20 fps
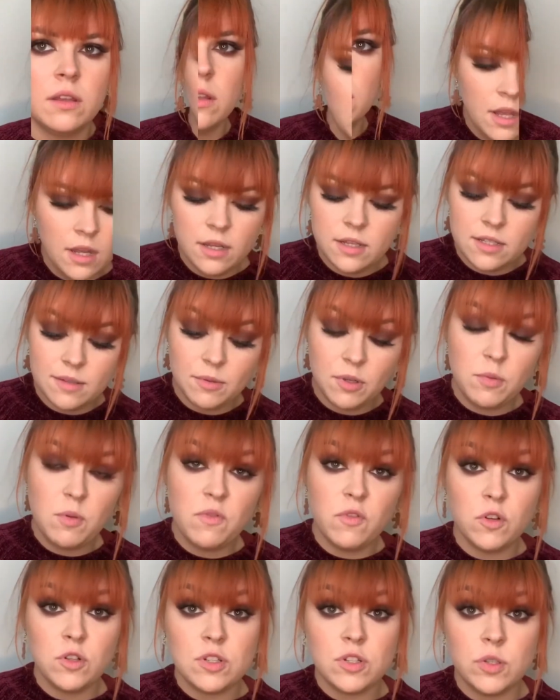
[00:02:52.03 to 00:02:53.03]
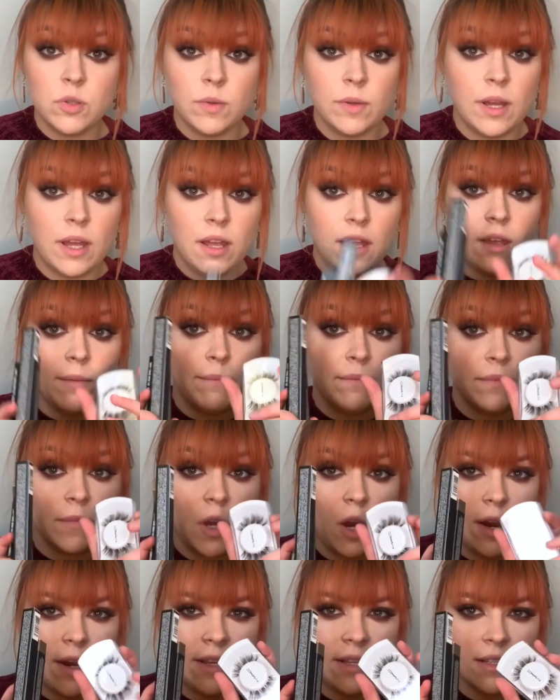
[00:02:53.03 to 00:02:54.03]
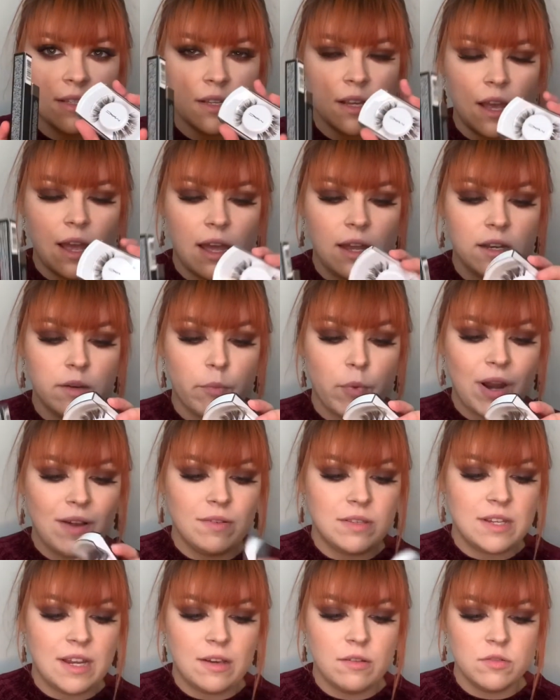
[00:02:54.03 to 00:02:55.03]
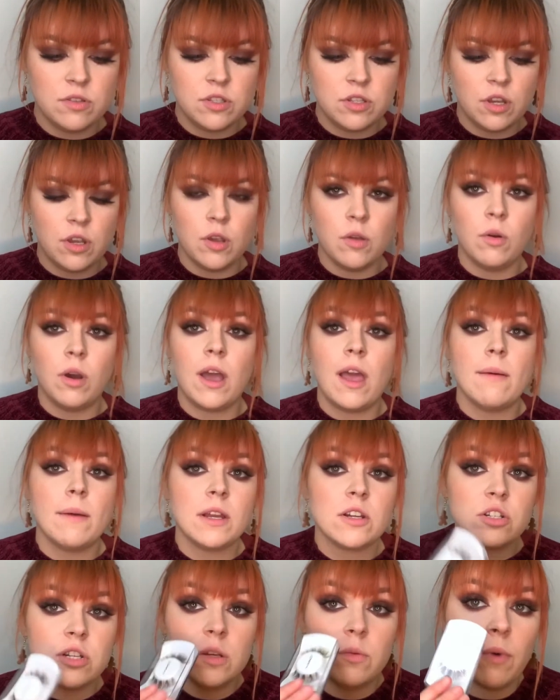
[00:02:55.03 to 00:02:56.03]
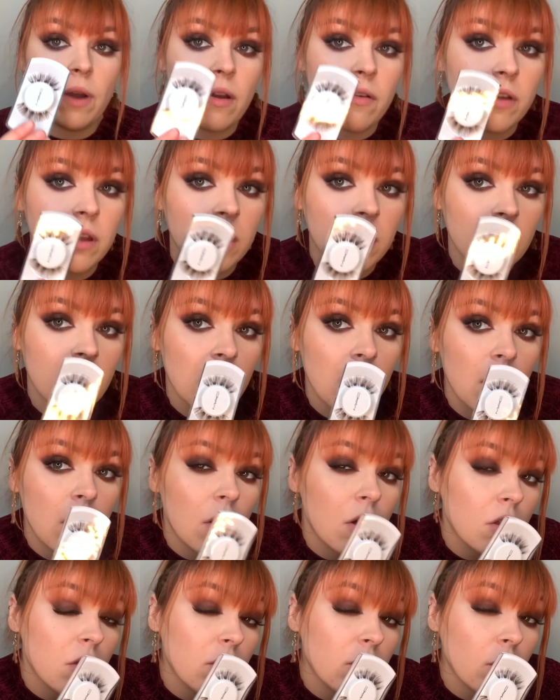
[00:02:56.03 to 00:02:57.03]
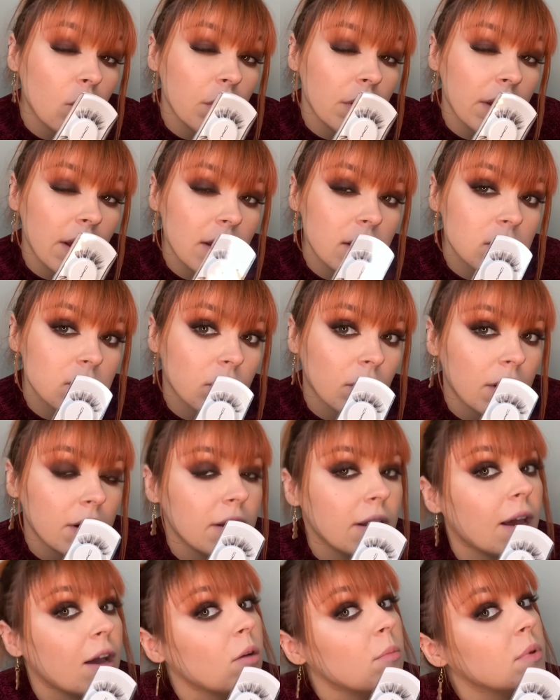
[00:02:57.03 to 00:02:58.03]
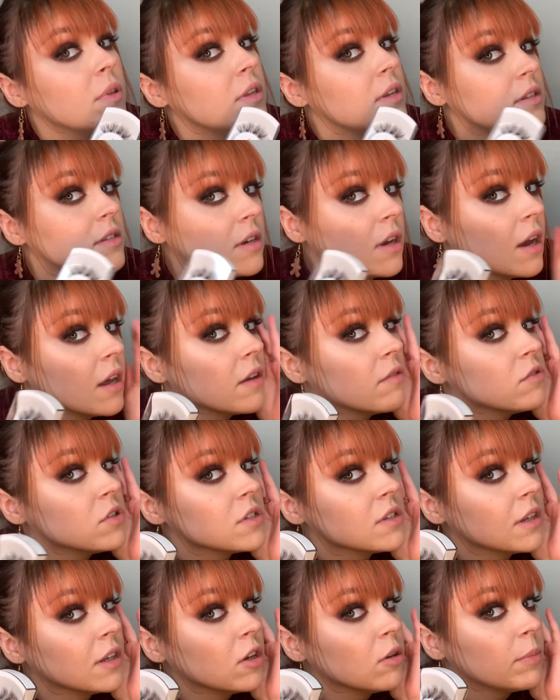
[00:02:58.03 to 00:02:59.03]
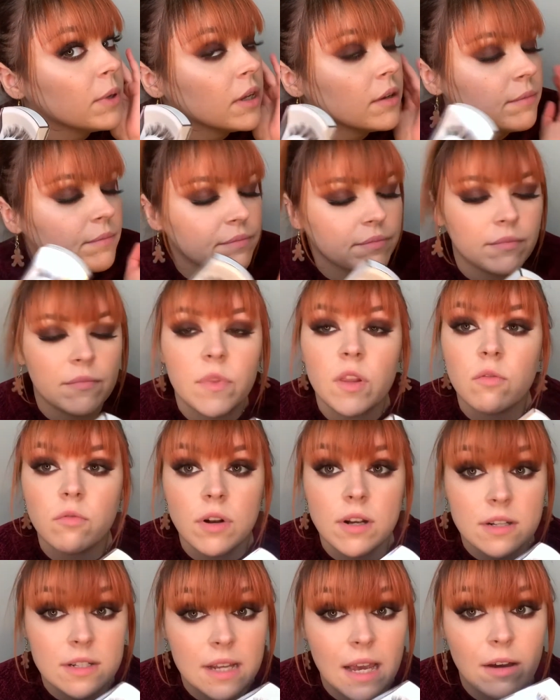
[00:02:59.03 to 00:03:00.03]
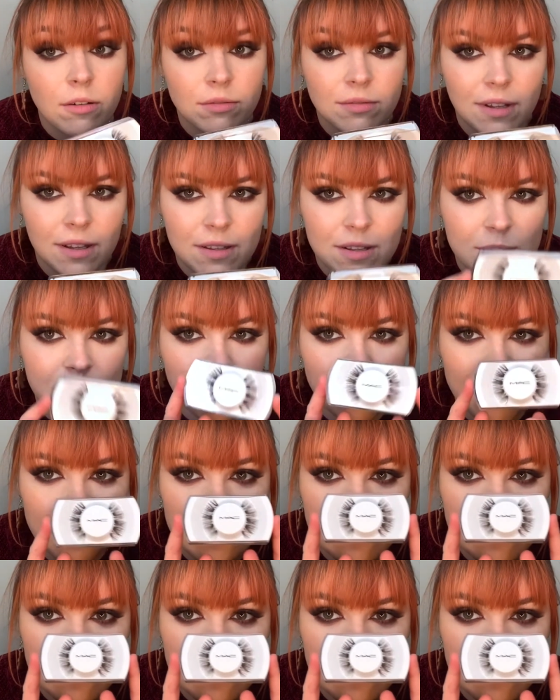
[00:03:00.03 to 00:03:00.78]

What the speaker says: So I'm going to move on to eyes and brows now. So I am actually wearing the 48s right now, but these are kind of just a little bit run down at this point.